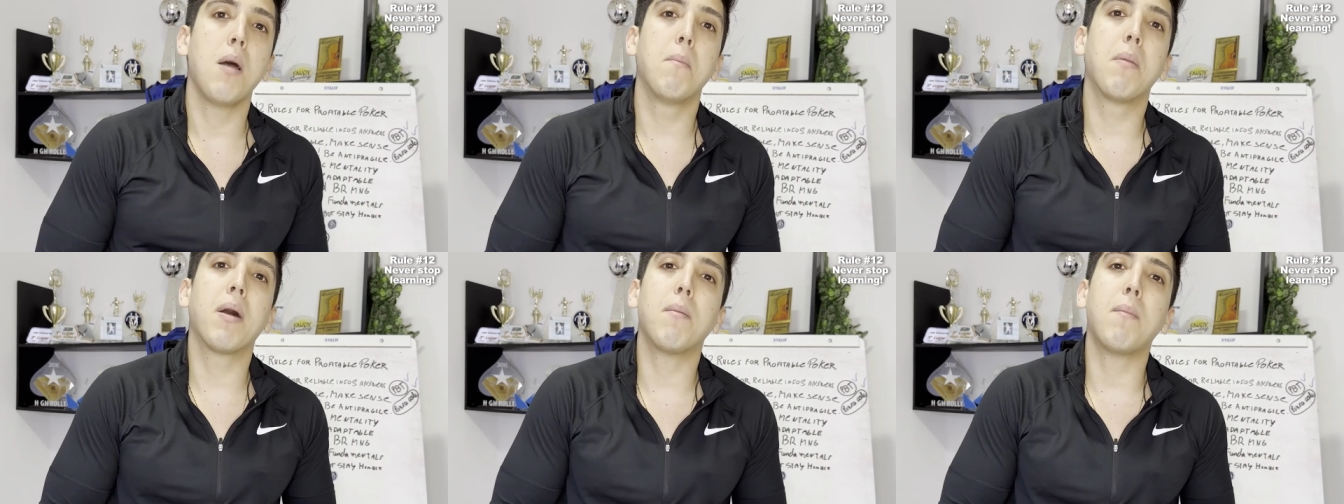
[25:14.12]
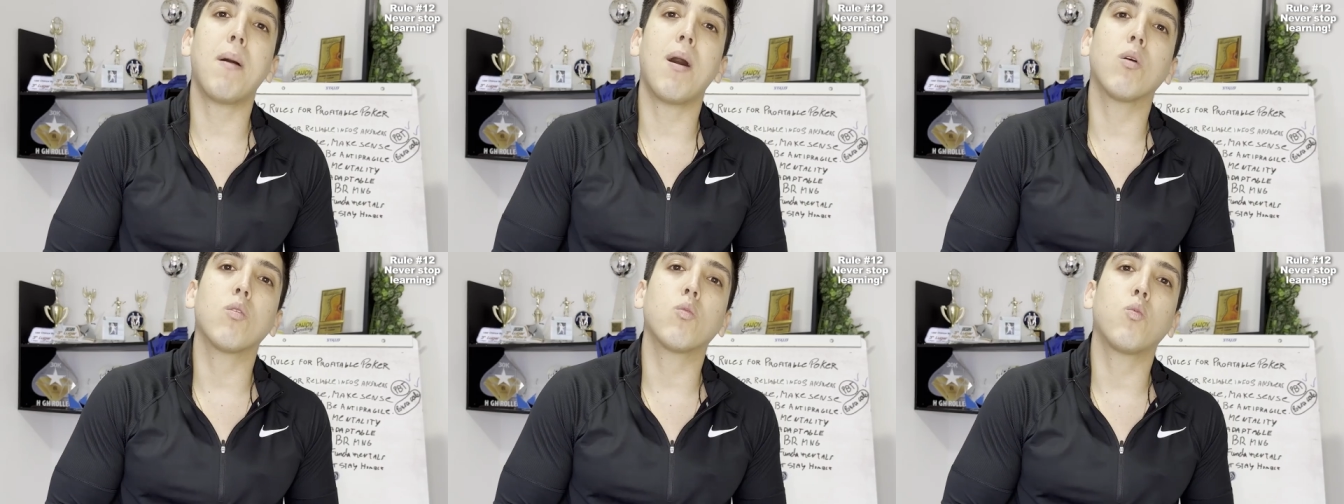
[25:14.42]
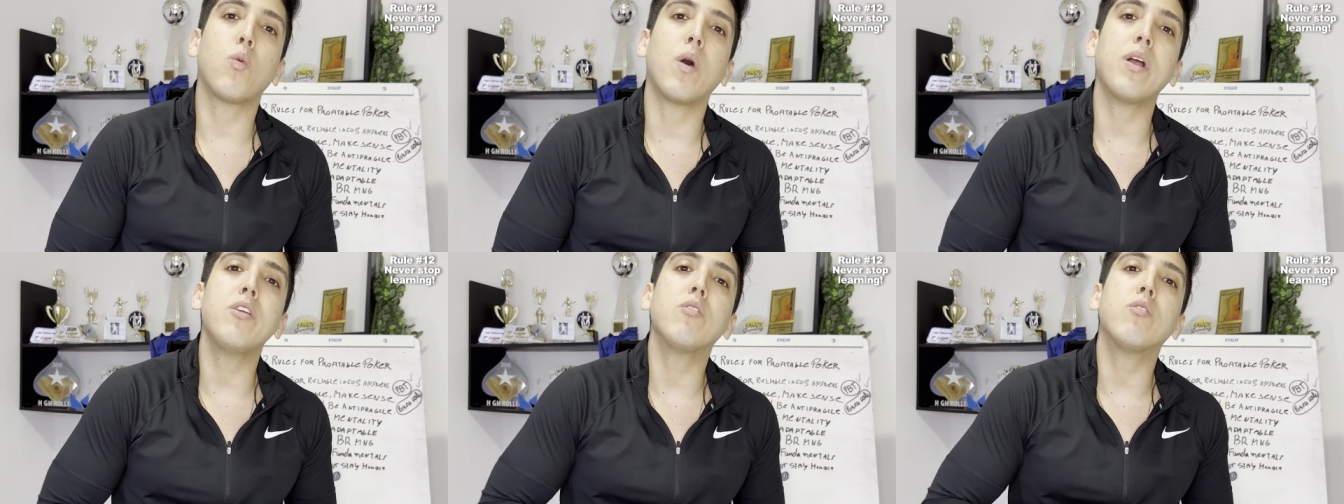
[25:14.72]
but about
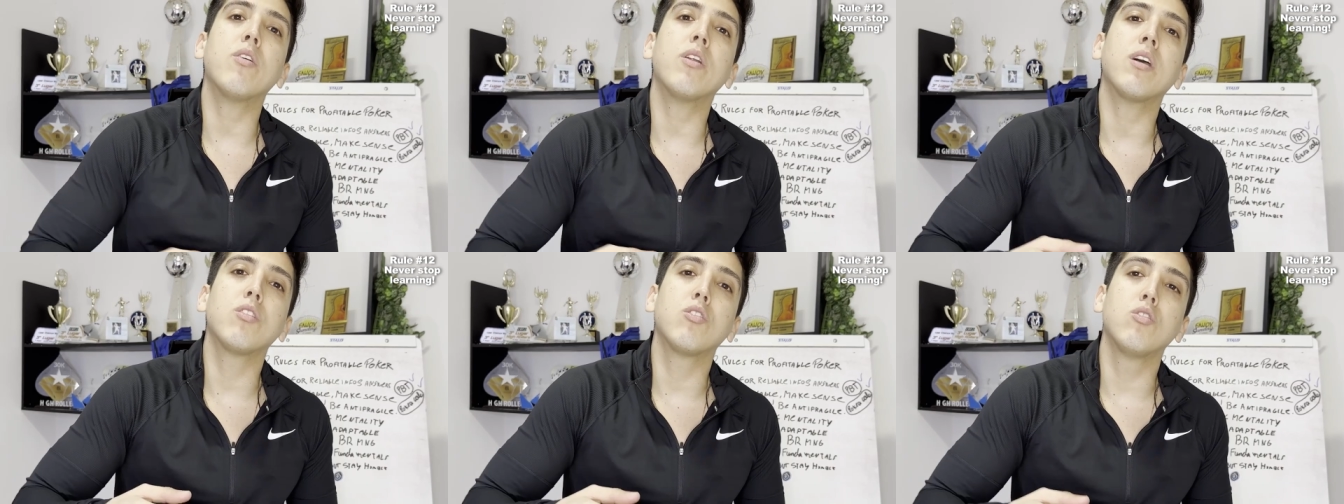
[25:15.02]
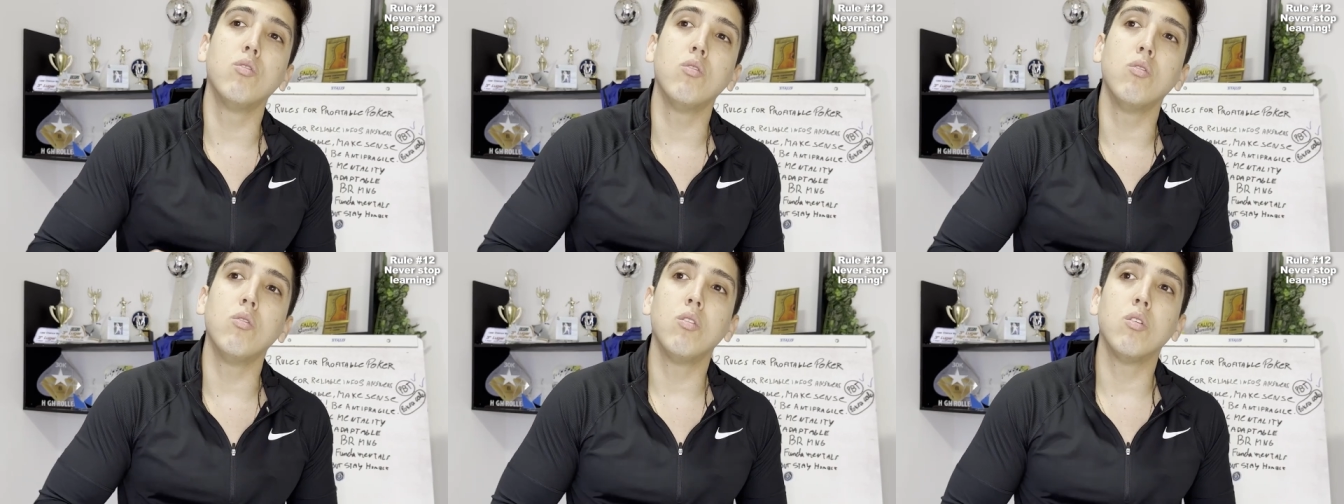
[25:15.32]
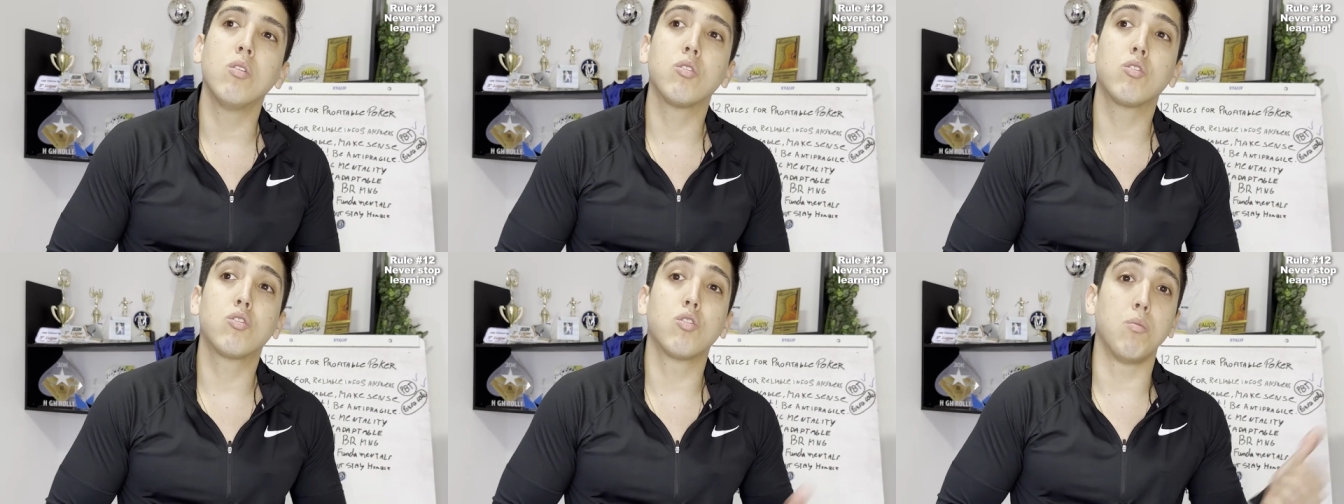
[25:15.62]
what you're gonna do
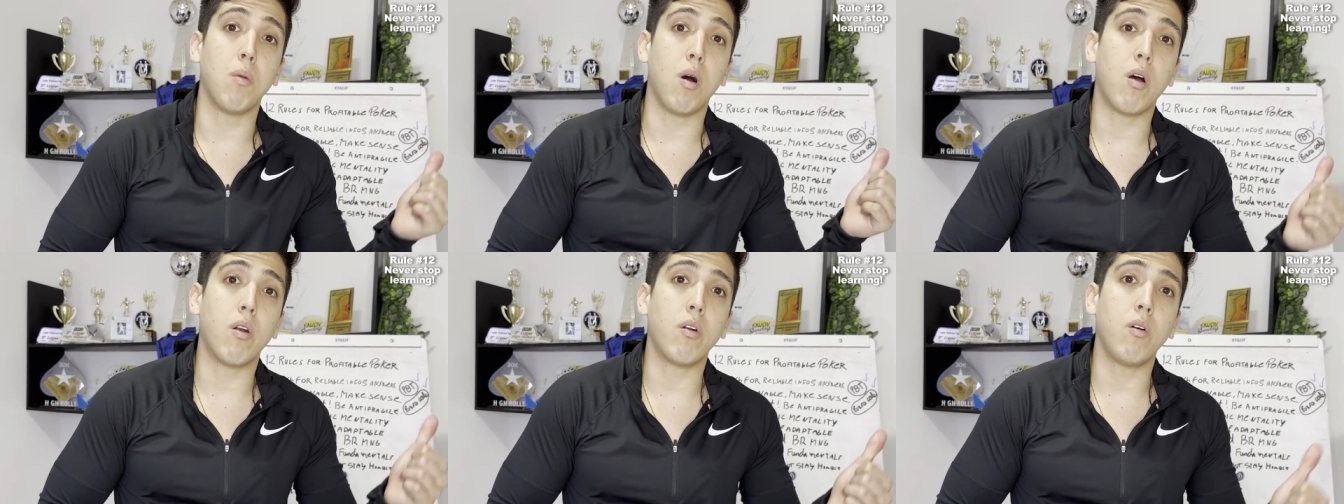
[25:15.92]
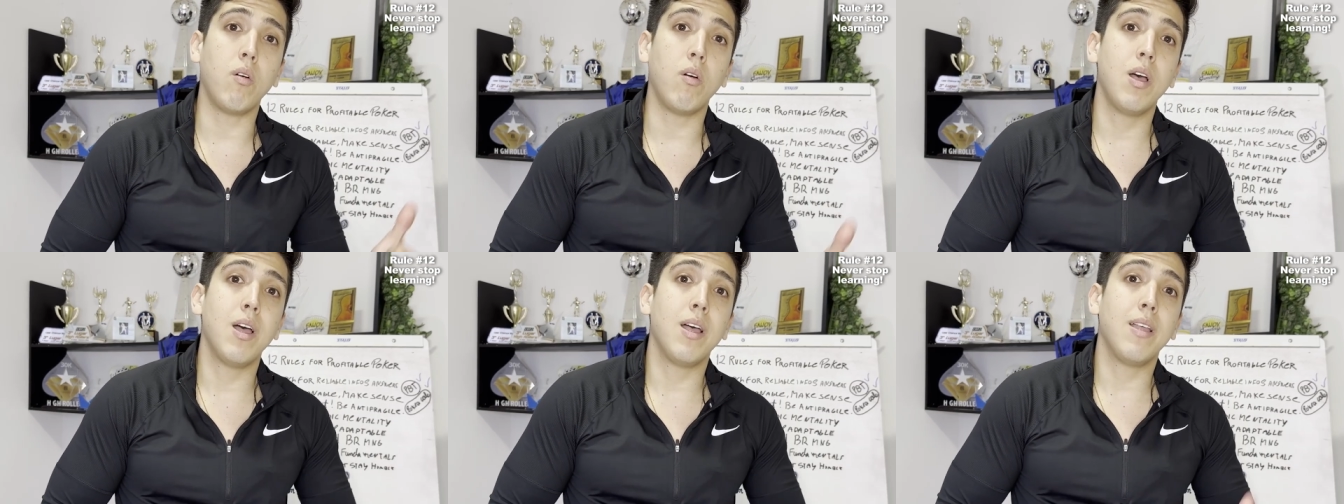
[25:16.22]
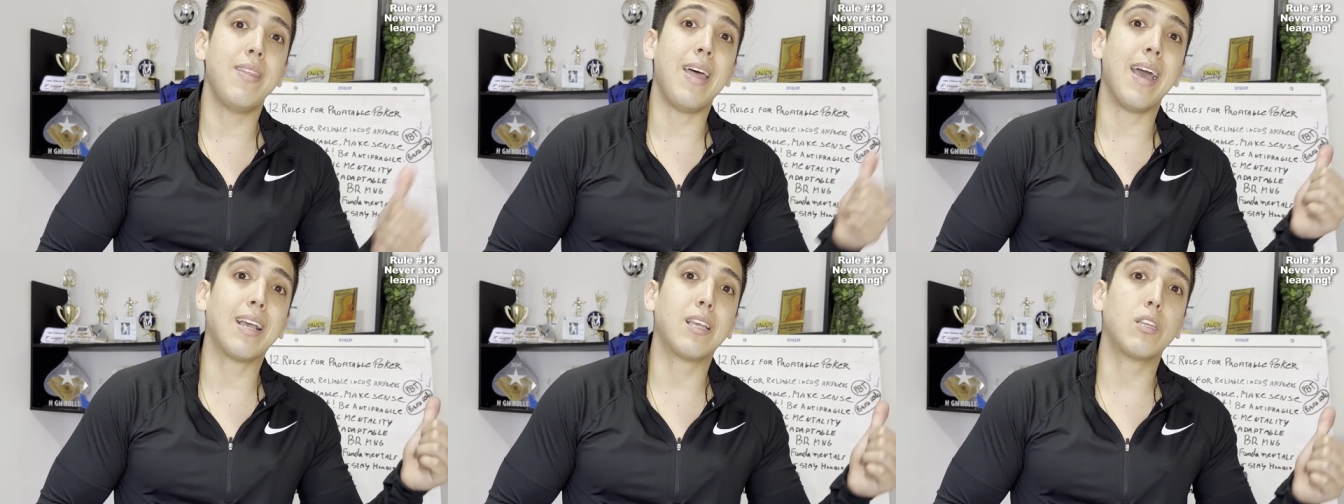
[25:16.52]
tomorrow,
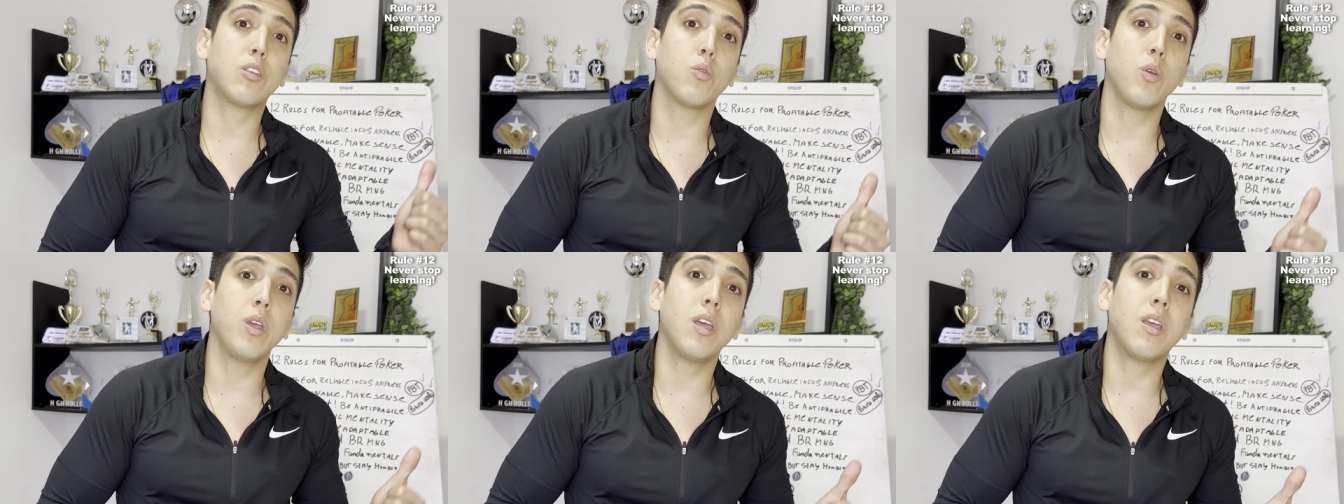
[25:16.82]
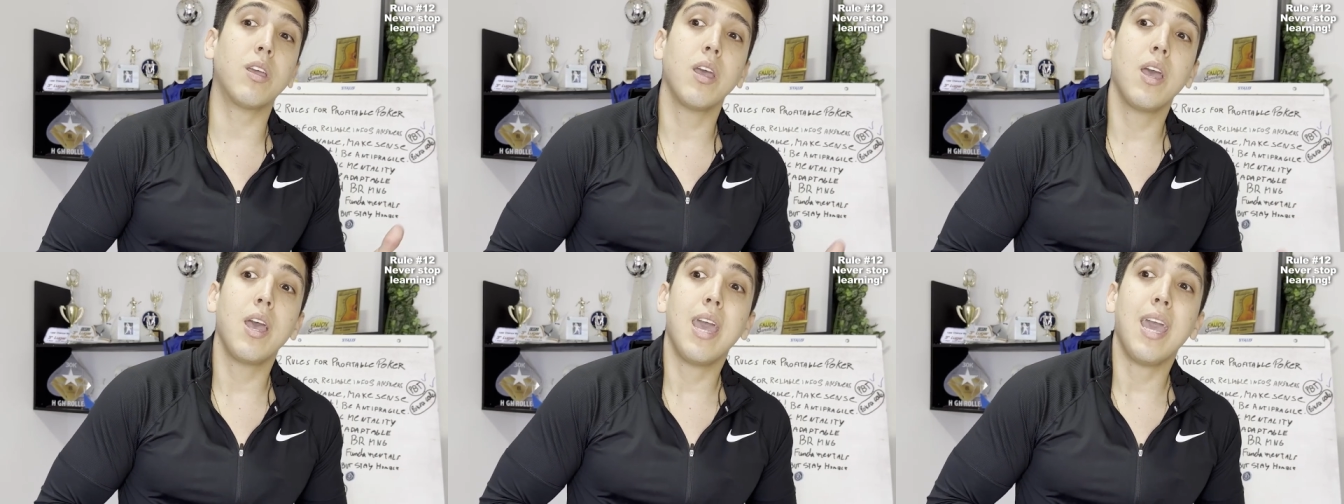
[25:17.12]
next week,